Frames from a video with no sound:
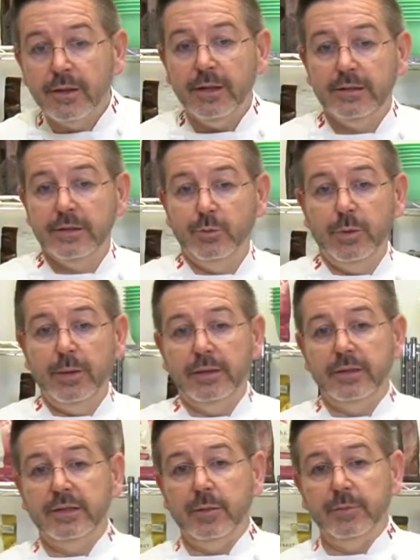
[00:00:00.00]
it's remain
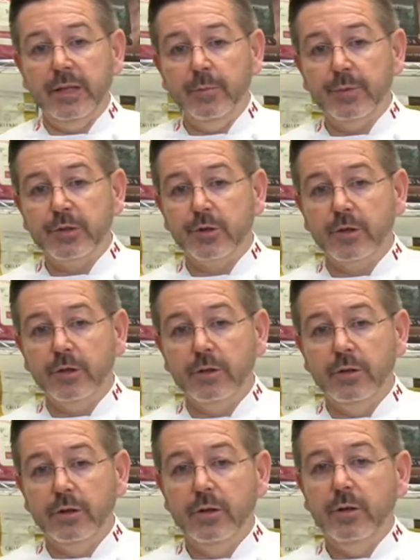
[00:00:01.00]
the same
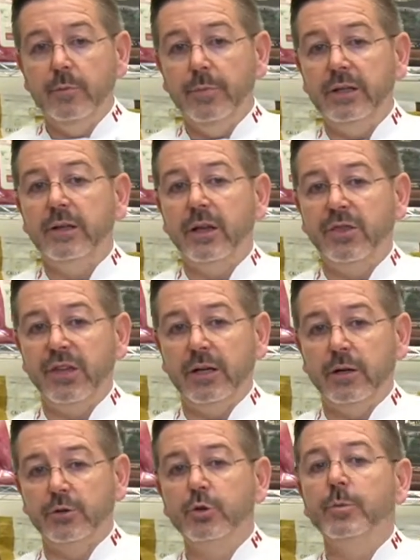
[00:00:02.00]
temperature, but get
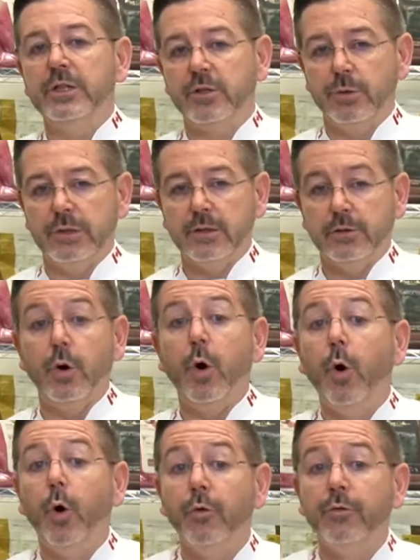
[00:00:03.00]
thicker. Too much crystals,
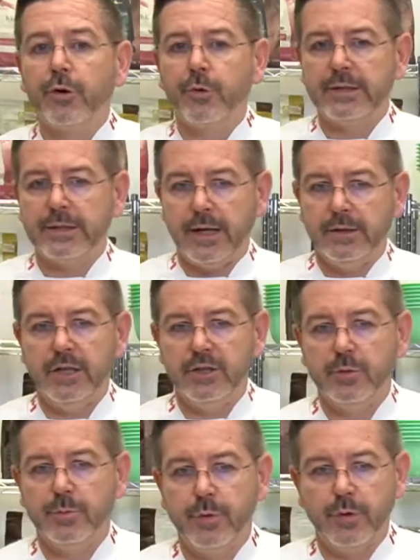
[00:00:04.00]
over
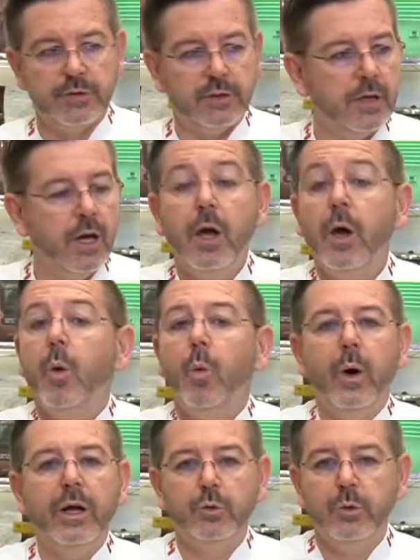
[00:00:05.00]
crystallization process.
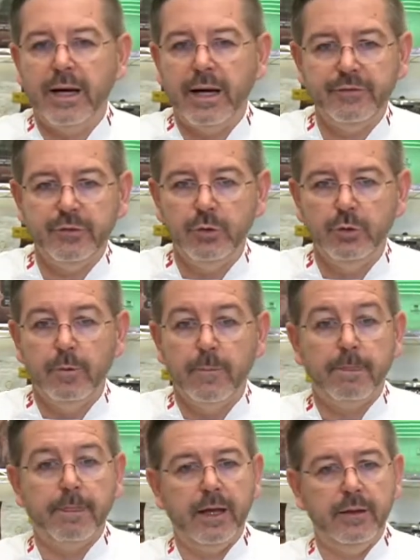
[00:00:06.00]
What do I have to do?
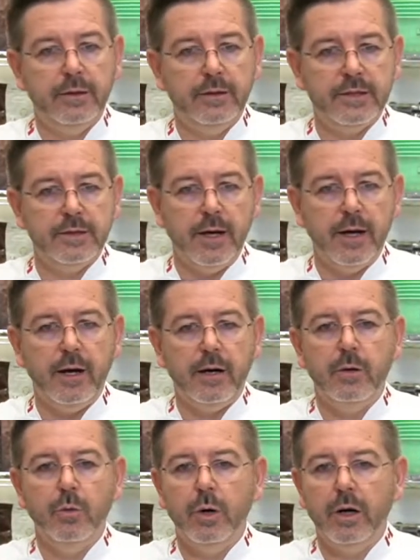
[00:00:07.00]
And it's
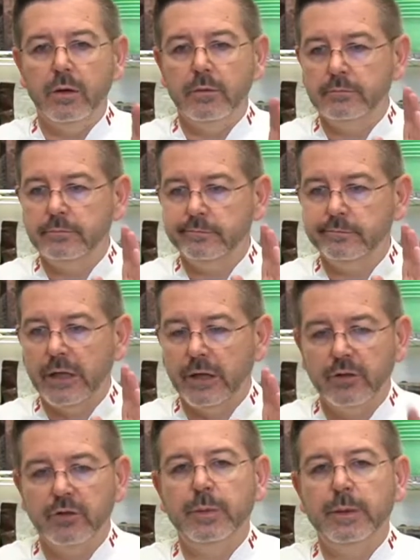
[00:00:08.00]
there where a
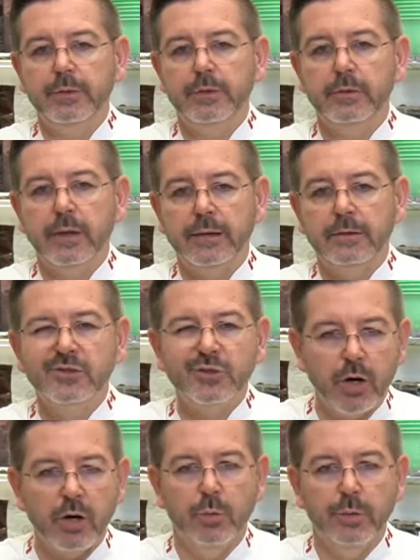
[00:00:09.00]
lot of people have
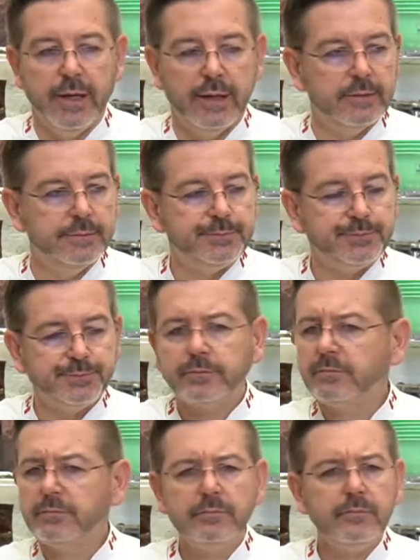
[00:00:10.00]
struggled with that.
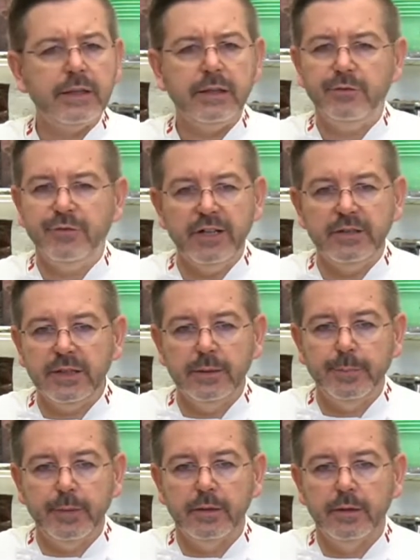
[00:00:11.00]
It's very
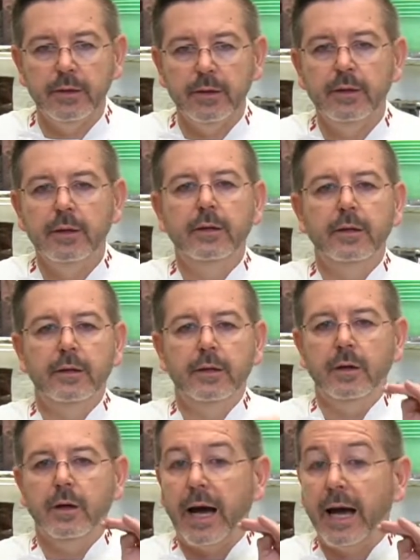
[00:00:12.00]
simple.
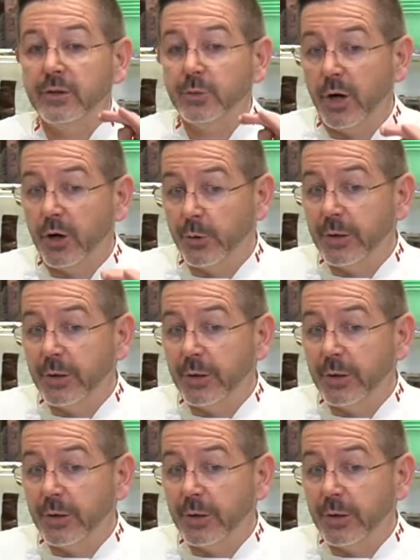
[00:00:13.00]
As we are